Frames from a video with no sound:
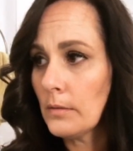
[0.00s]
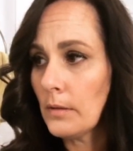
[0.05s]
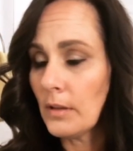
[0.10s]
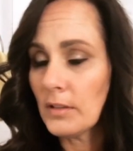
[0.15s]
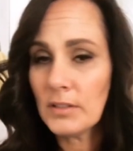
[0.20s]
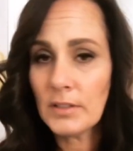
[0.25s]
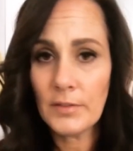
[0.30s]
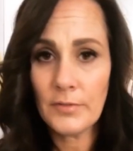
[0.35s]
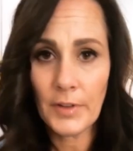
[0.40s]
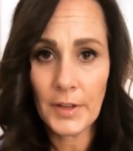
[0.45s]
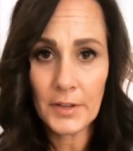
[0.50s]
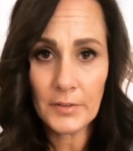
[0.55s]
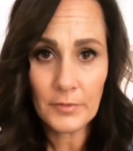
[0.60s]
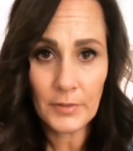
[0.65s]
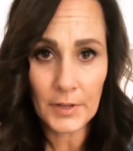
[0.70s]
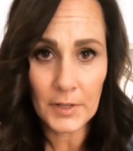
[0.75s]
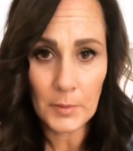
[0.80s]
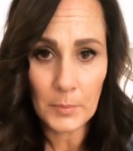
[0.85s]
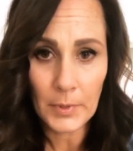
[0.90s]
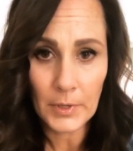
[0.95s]
I'll see if I can
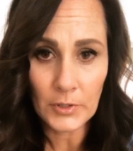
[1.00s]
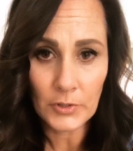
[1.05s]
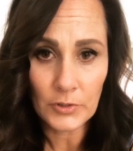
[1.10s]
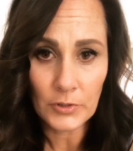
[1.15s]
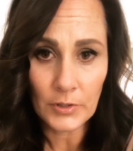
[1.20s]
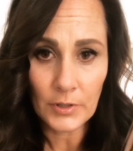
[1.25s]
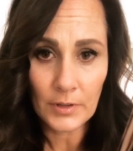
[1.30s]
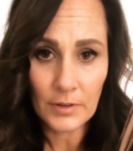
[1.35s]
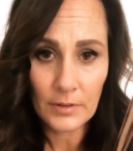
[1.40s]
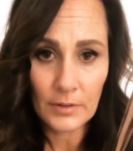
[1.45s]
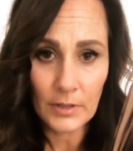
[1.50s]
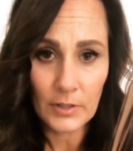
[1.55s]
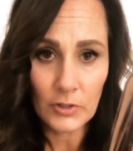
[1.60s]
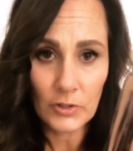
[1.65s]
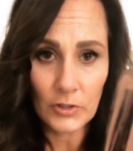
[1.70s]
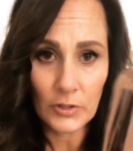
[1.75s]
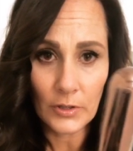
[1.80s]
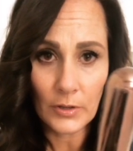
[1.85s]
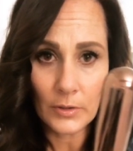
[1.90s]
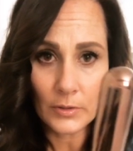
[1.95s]
find a picture and
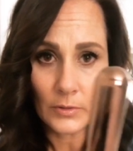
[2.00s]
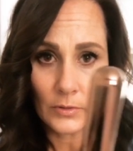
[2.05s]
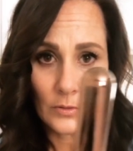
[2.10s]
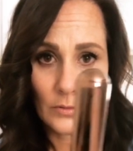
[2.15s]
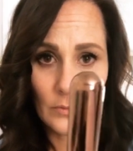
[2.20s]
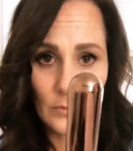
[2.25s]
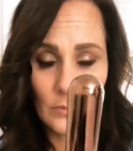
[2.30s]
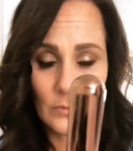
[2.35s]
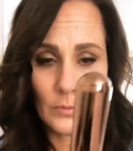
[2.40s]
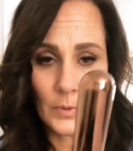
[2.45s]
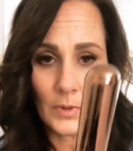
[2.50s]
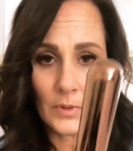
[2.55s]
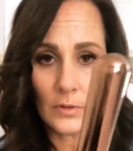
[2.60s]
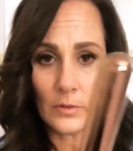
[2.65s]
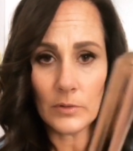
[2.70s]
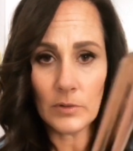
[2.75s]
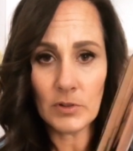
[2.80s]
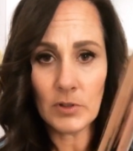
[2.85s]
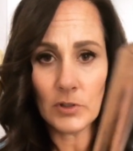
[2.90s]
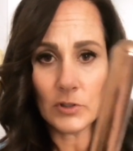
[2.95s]
share it with
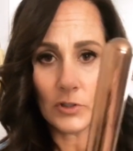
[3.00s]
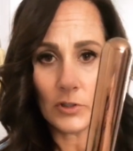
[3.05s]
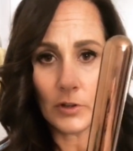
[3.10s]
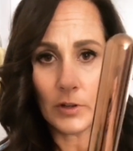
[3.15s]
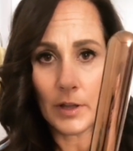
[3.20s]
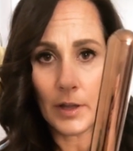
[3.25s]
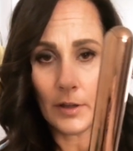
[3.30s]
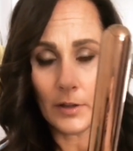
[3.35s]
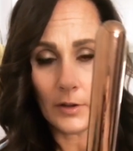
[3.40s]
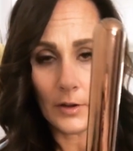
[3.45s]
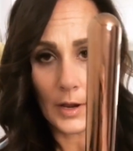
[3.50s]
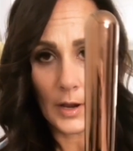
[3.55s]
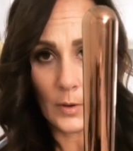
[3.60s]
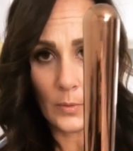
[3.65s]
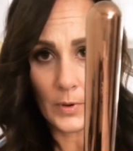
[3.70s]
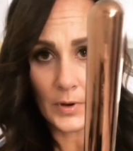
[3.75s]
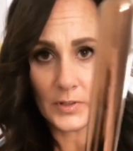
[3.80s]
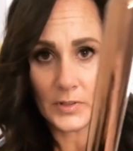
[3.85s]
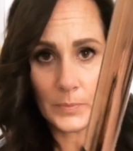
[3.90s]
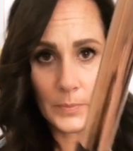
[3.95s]
you to show you how your hair
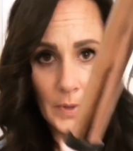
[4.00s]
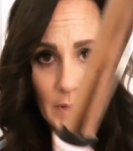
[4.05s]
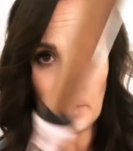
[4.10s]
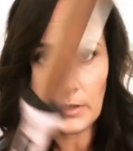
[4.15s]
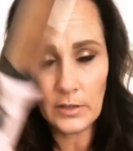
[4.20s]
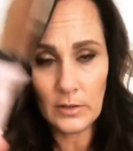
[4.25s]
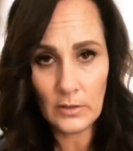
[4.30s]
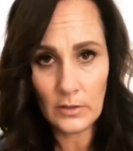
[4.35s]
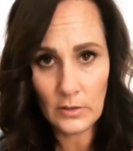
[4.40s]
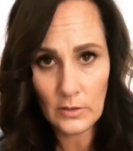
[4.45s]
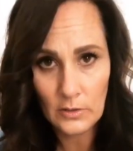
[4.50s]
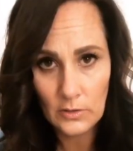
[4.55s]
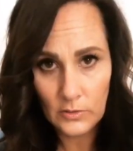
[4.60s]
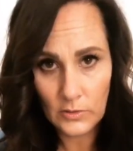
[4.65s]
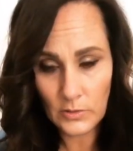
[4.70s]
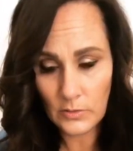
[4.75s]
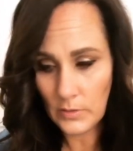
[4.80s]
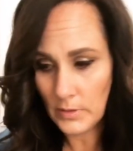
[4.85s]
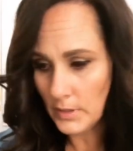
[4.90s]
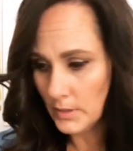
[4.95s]
works. But you
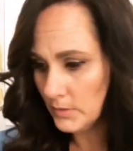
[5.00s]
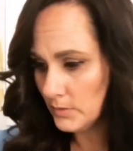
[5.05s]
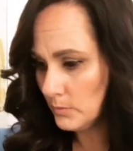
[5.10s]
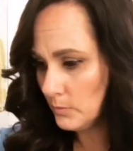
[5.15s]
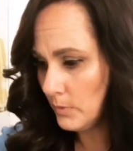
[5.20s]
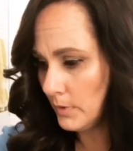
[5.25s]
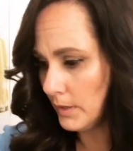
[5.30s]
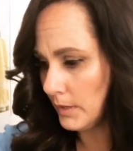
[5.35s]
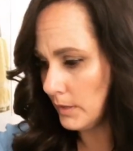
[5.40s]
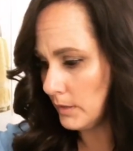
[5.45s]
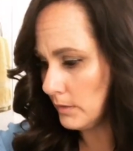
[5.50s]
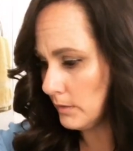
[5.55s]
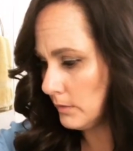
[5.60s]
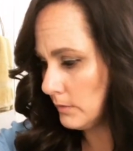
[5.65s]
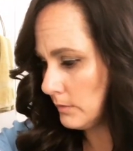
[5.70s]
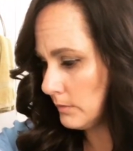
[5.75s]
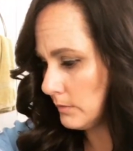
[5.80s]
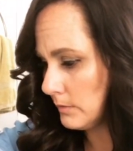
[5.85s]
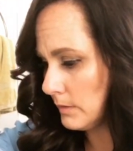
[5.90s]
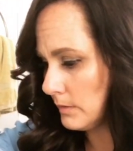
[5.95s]
do this one,
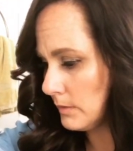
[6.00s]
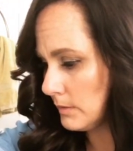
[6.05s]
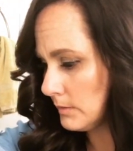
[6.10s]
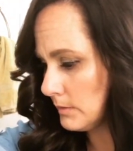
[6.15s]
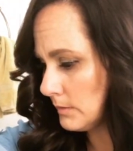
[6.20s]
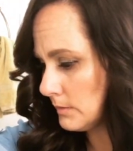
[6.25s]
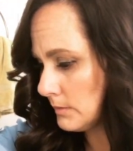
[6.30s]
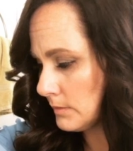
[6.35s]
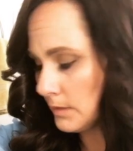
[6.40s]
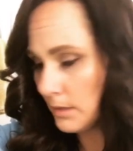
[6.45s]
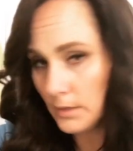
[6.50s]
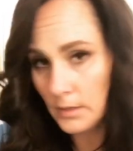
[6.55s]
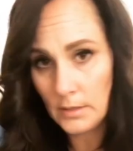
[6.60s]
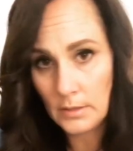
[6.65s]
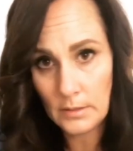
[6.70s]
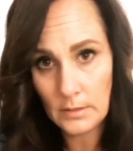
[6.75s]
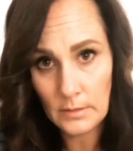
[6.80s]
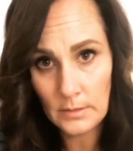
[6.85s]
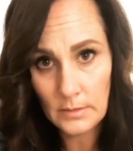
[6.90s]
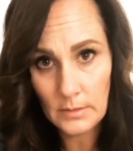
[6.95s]
and this is in
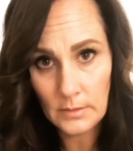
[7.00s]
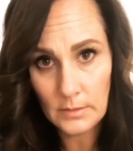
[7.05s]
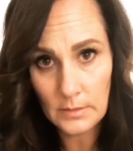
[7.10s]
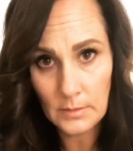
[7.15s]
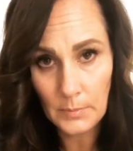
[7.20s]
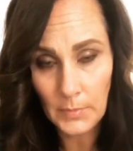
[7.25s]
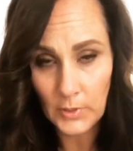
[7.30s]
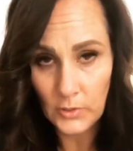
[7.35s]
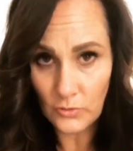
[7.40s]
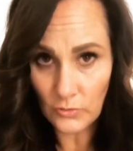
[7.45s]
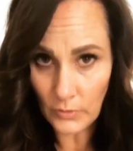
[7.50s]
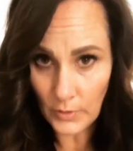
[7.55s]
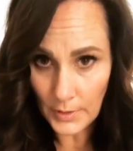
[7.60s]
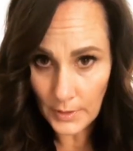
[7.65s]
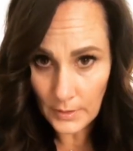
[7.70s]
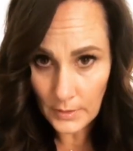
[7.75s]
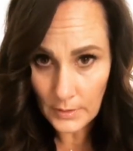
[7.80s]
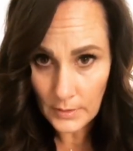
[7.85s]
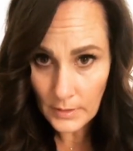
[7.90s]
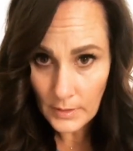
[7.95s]
my
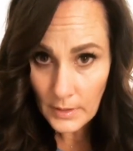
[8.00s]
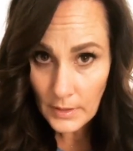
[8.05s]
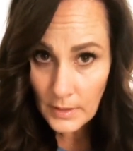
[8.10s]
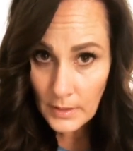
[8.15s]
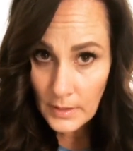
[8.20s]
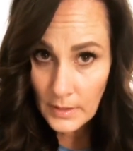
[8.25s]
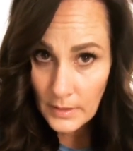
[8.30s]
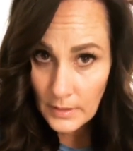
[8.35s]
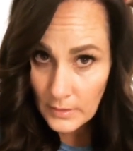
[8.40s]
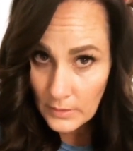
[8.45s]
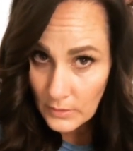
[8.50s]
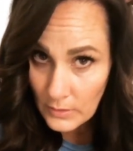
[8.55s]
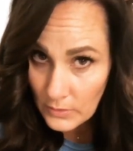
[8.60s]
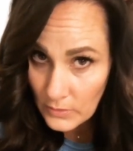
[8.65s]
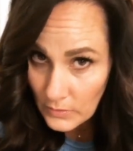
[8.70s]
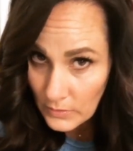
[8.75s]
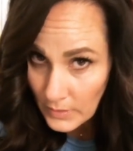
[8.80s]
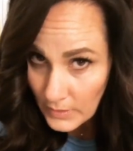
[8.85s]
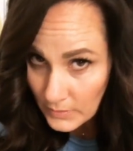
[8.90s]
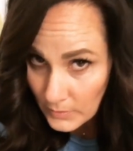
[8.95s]
drawer. You
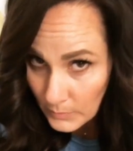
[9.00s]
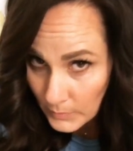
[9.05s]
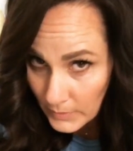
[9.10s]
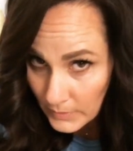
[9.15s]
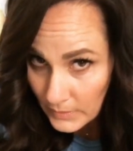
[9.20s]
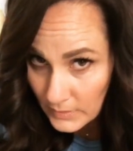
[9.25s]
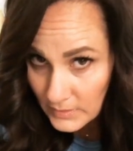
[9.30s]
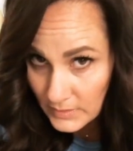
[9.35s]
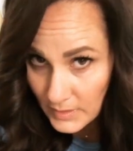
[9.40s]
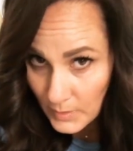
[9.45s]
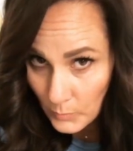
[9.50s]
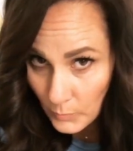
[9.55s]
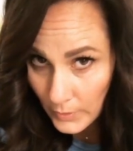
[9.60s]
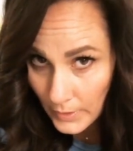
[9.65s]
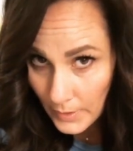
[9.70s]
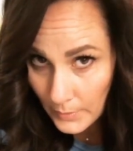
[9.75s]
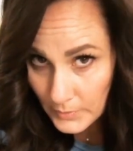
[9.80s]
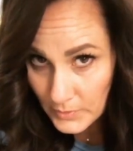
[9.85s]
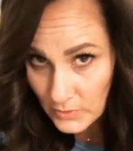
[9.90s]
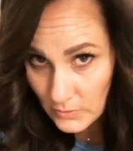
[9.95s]
do this one the same
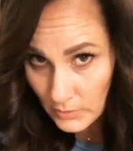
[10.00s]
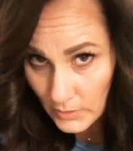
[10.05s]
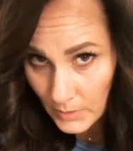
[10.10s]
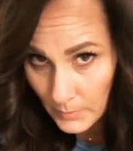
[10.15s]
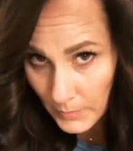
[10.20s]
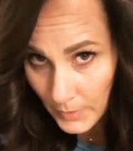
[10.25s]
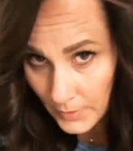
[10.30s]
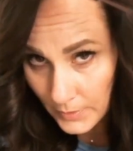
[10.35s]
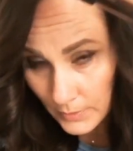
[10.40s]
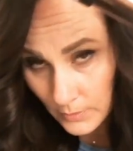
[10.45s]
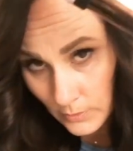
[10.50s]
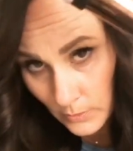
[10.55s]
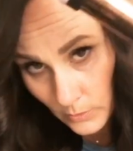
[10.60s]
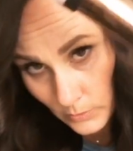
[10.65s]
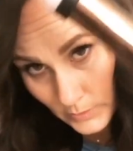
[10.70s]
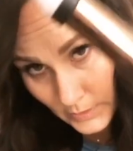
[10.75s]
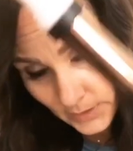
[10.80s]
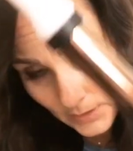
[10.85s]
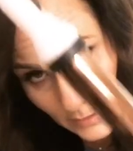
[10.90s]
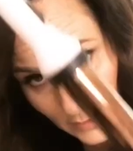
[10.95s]
way I was doing it, by
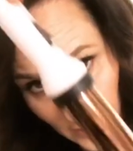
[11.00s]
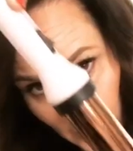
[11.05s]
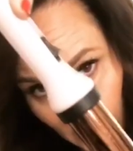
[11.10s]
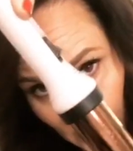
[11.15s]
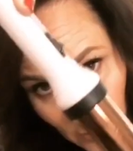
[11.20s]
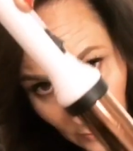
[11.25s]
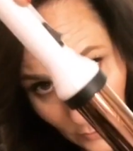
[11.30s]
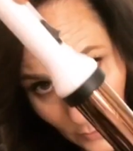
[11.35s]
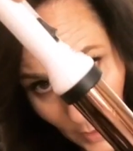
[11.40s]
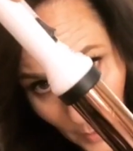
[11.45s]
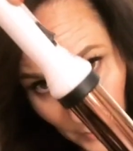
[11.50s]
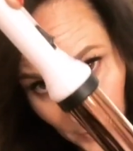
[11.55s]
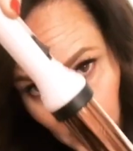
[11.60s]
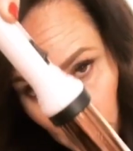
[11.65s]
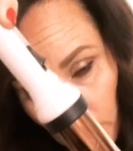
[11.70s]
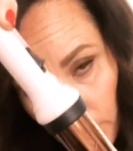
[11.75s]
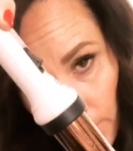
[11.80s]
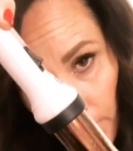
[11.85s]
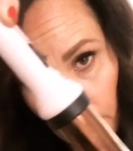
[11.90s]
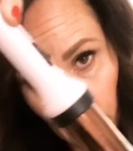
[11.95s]
holding it down and
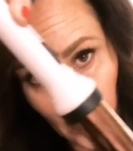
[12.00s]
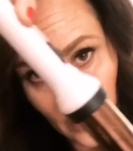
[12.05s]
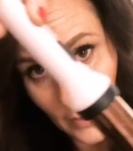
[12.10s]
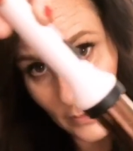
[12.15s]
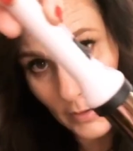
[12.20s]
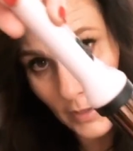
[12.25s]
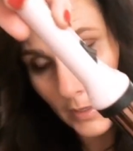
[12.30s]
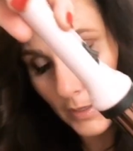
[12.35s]
wrapping your hair around.